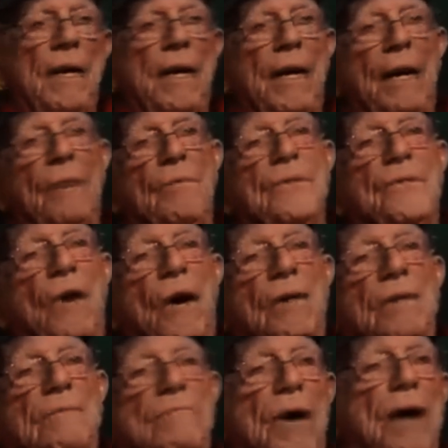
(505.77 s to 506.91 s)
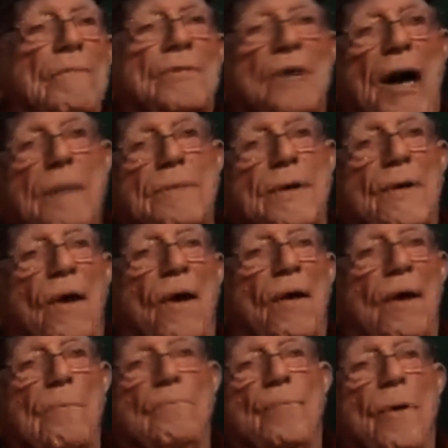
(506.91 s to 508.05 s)
And I chopped it
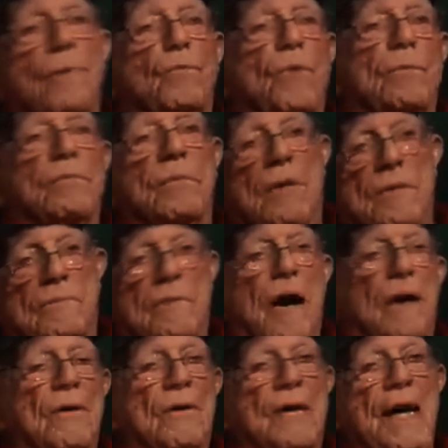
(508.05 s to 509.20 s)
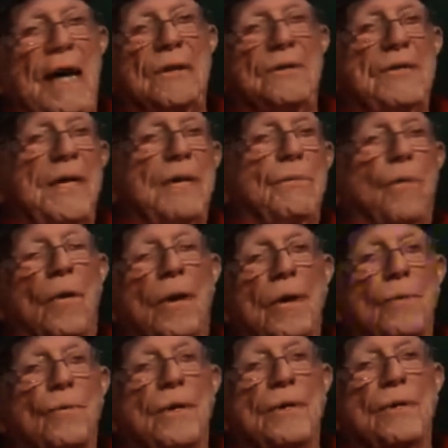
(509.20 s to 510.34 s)
all up, we got our canteen
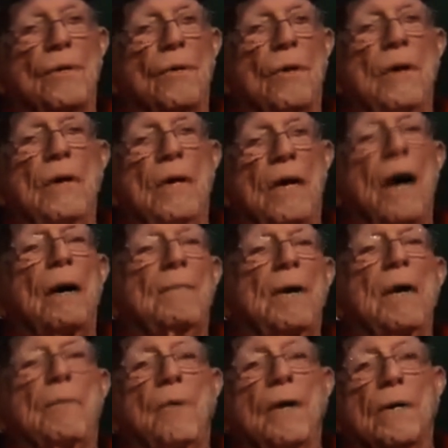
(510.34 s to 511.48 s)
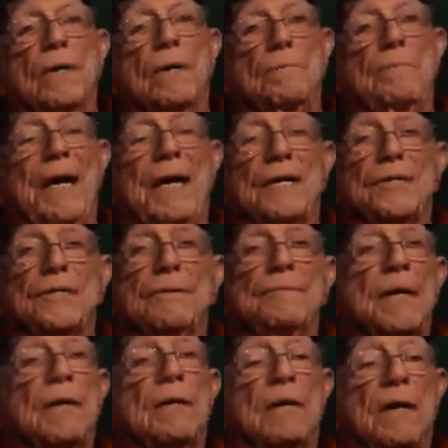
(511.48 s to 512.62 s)
water in there. I made a pretty good batch.
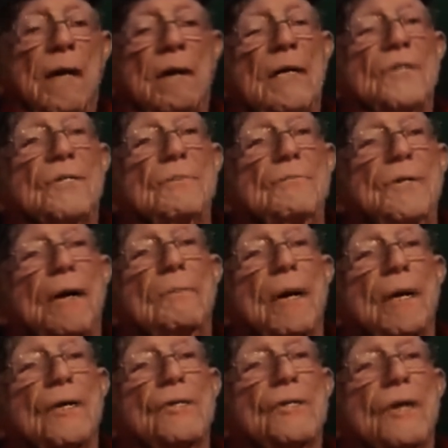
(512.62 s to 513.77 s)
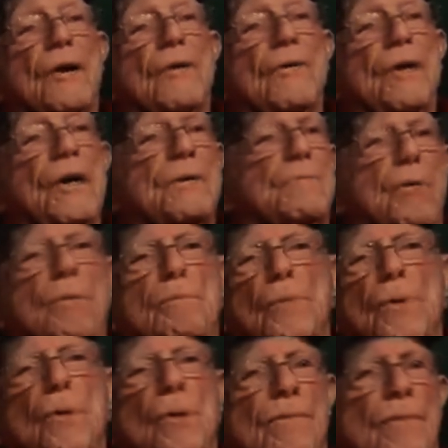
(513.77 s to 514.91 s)
I lit some demolition underneath,
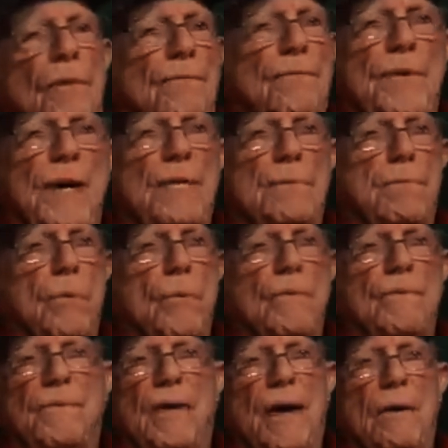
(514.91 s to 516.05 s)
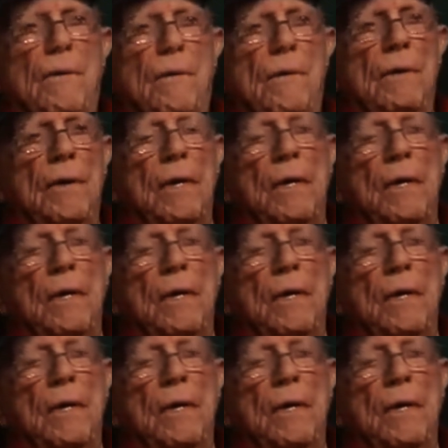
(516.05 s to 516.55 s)
beautiful, nice blue fire.